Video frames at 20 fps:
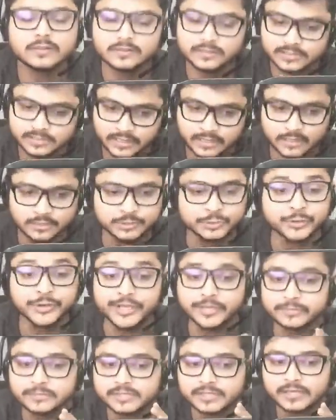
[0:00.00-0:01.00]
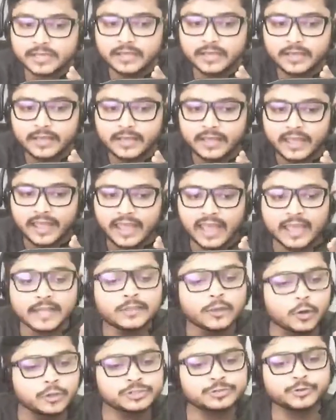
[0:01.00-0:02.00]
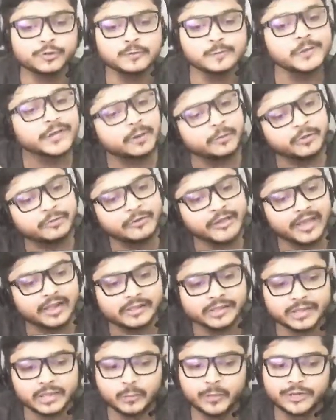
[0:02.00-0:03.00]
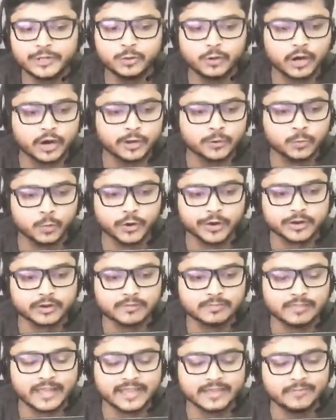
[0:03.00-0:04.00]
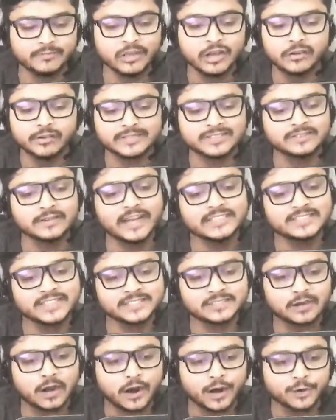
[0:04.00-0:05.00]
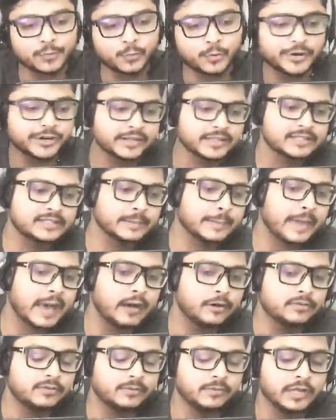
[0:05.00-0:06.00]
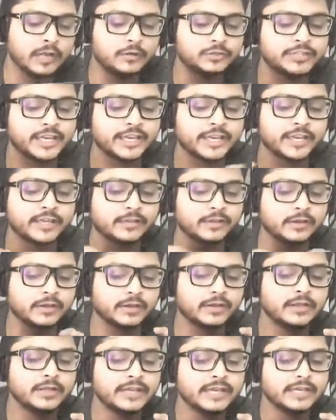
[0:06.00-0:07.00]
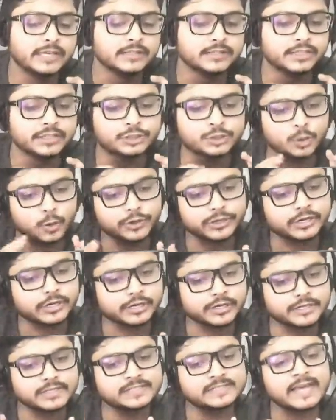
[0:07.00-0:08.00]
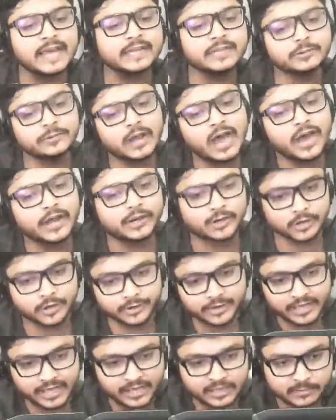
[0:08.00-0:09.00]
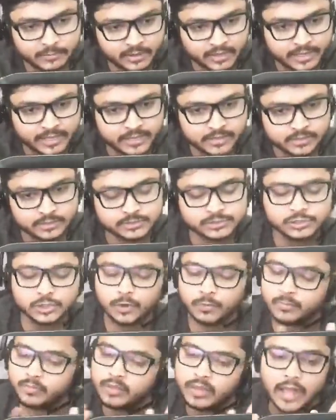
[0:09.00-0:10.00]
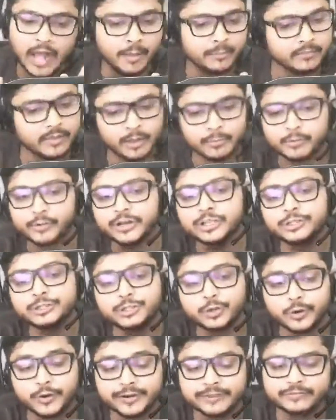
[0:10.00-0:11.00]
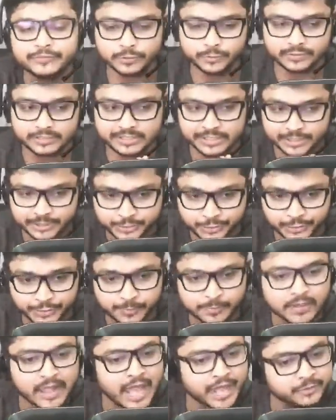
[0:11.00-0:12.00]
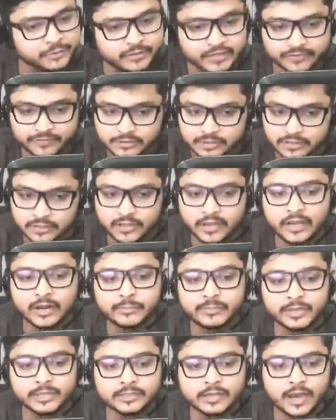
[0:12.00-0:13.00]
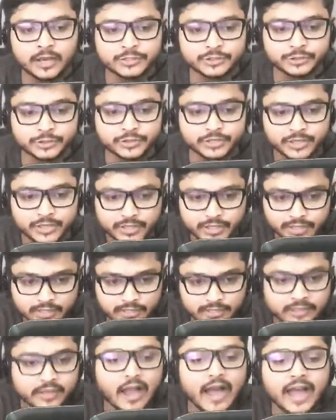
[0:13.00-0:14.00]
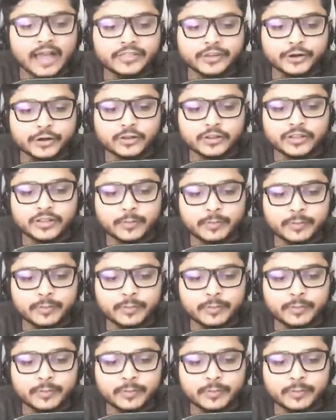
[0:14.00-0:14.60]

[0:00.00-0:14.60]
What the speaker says: See, dreams. And those dreams become a reality when you hard work. Like, you know, it's not just the hard work, it's about, you know, taking the shortcuts that do not hurt anybody else. So I'm pretty sure if you stick to your plan, you're definitely gonna be a doctor. The girl in